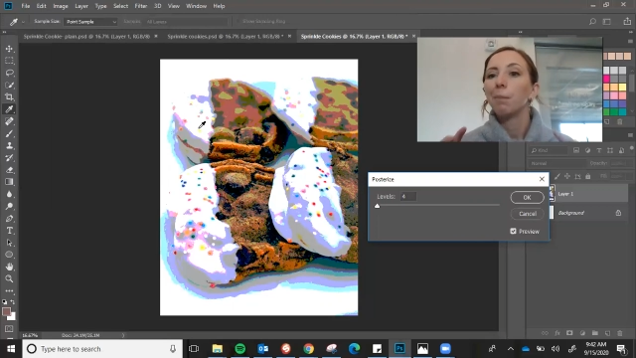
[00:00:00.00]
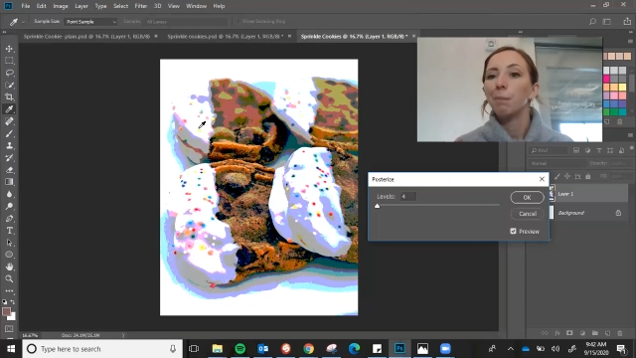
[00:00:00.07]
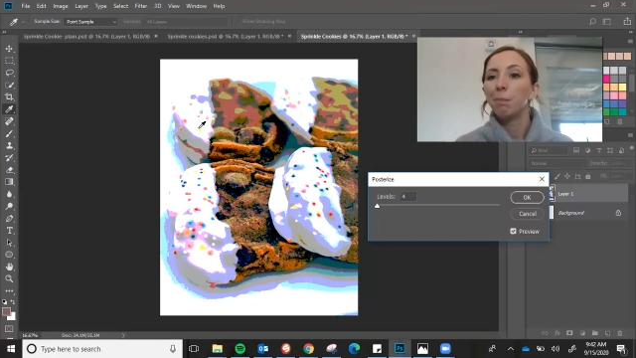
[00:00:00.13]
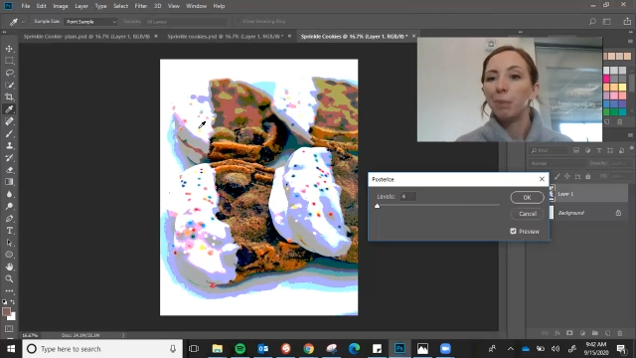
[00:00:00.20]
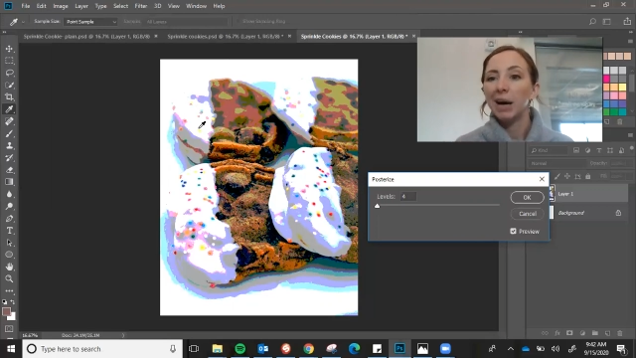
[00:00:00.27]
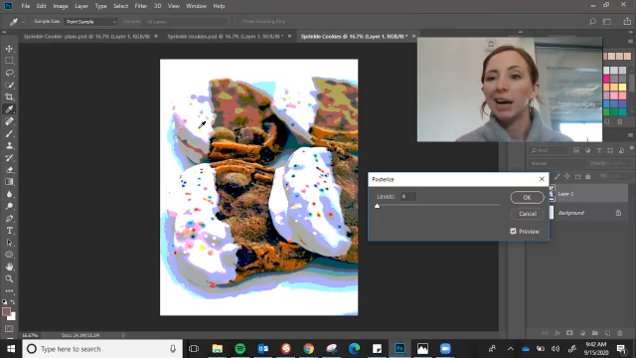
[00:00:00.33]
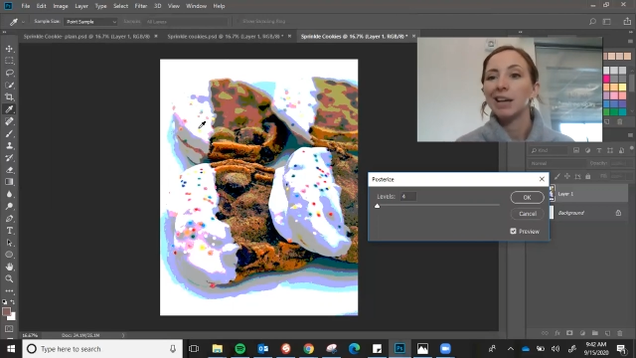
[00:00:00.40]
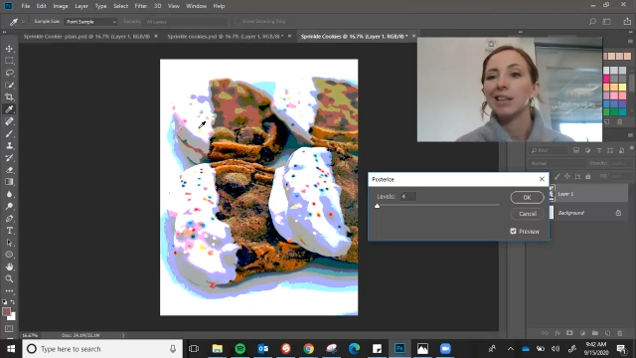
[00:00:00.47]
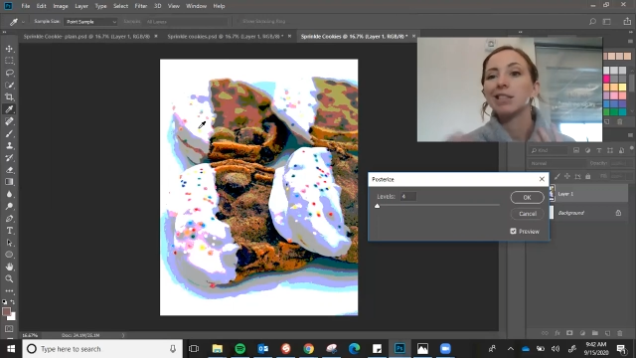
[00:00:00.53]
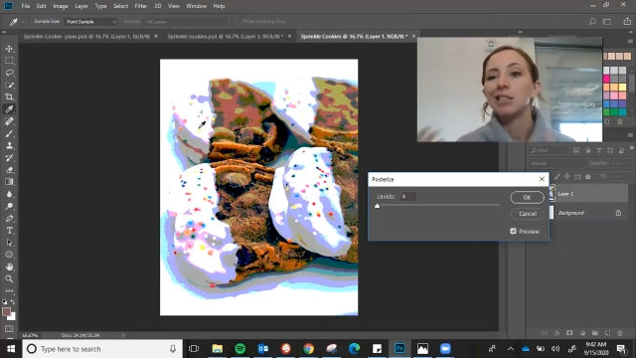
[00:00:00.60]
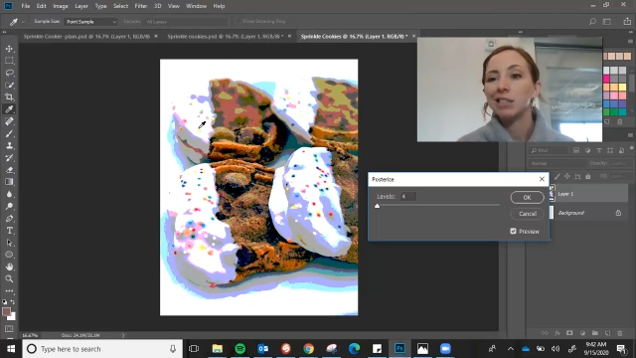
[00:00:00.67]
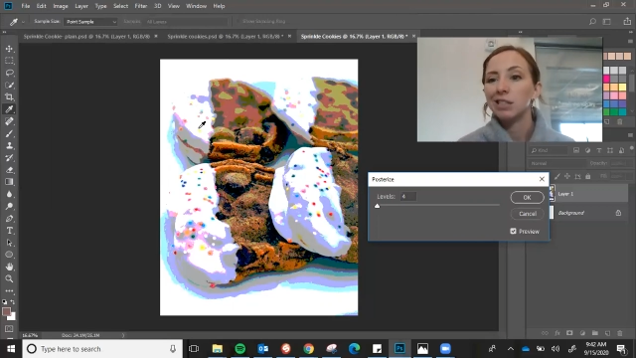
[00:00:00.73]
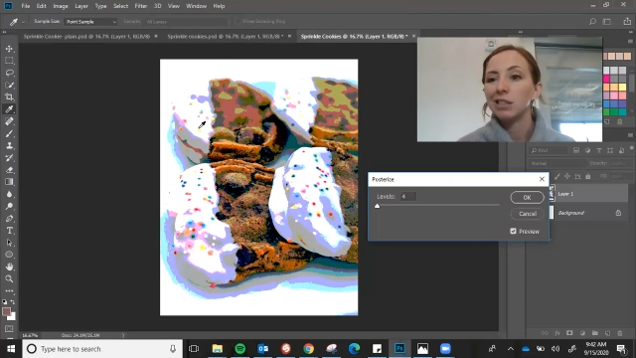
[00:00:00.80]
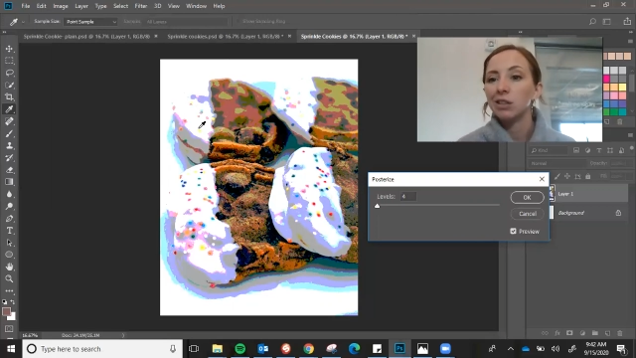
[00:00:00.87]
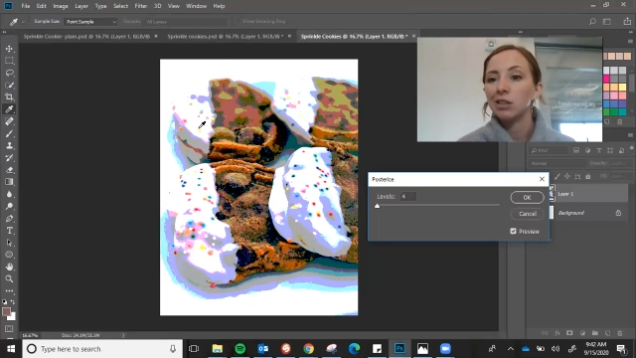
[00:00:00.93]
but
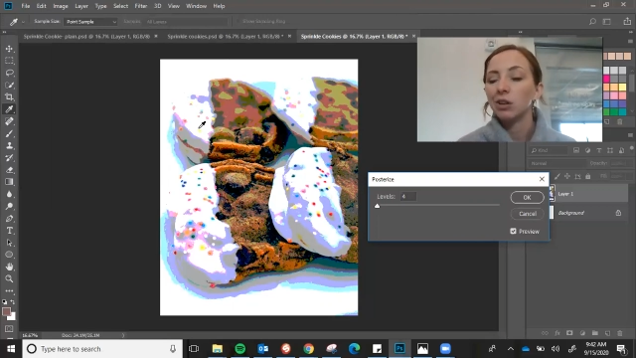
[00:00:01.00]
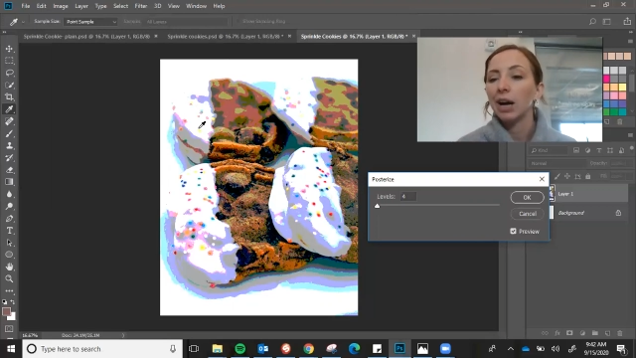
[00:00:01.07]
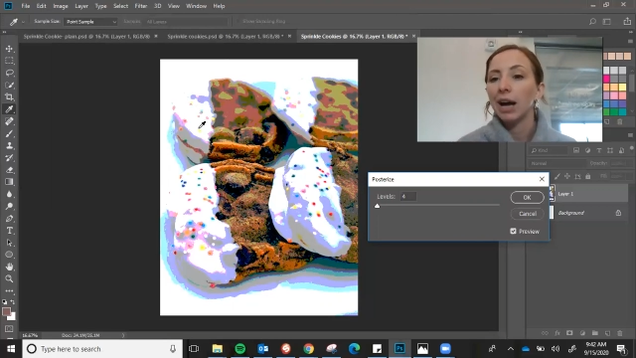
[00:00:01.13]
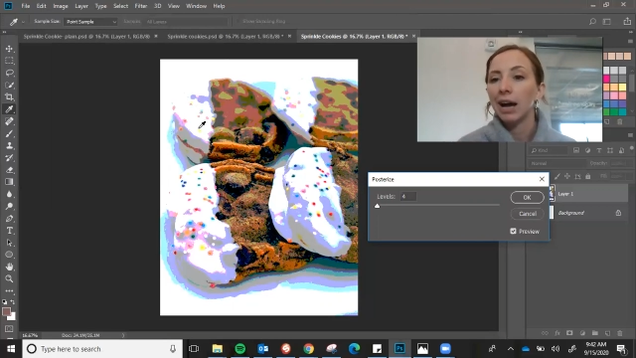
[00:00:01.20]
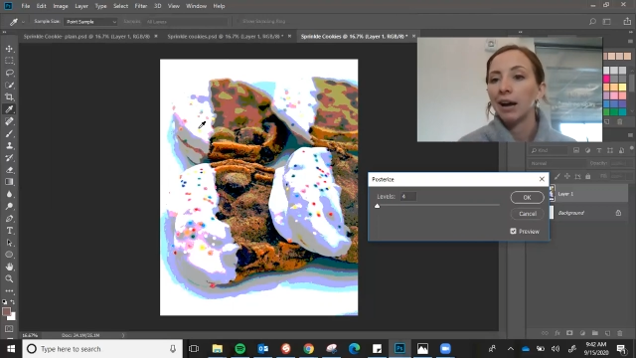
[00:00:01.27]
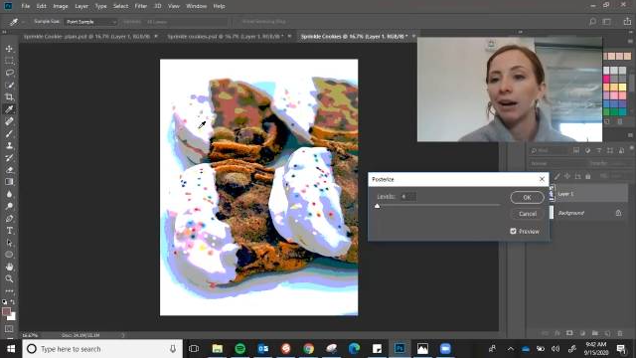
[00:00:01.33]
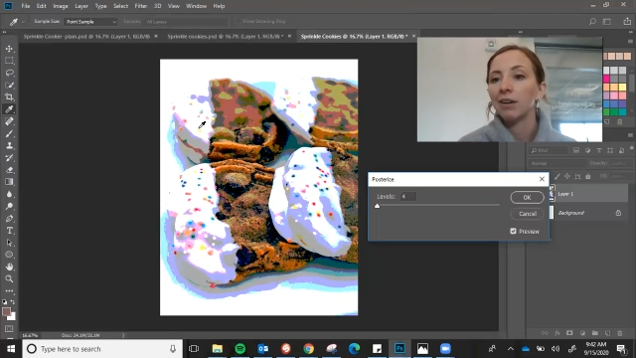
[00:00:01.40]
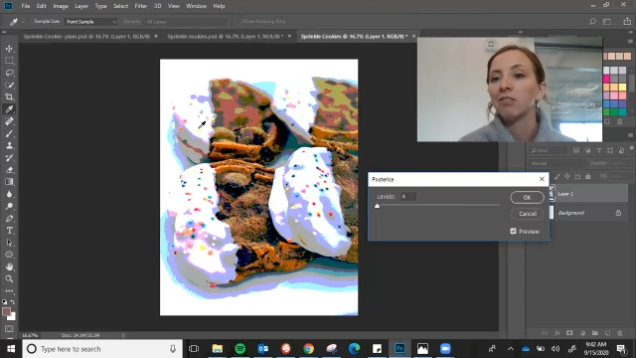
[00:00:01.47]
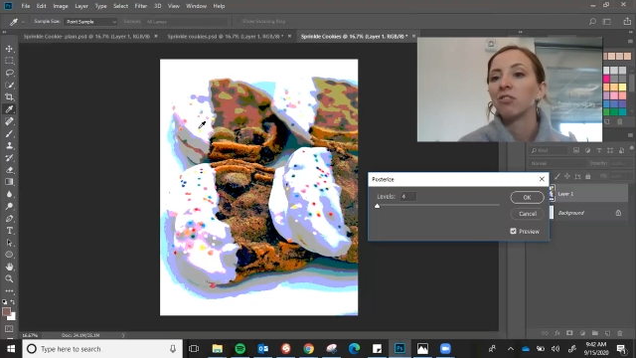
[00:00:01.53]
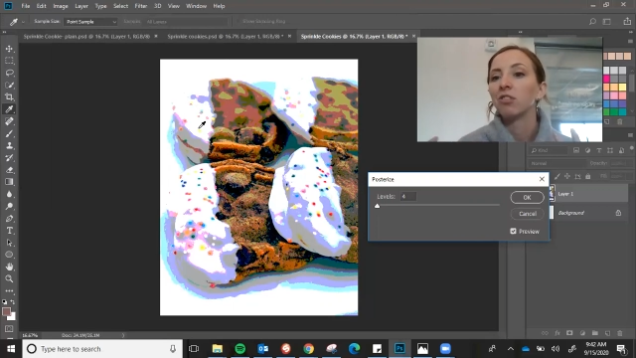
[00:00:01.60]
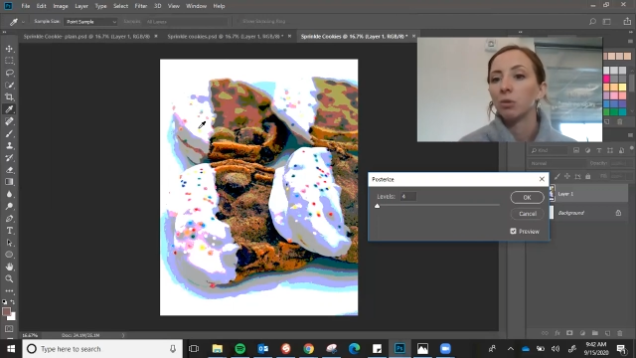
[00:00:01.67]
still have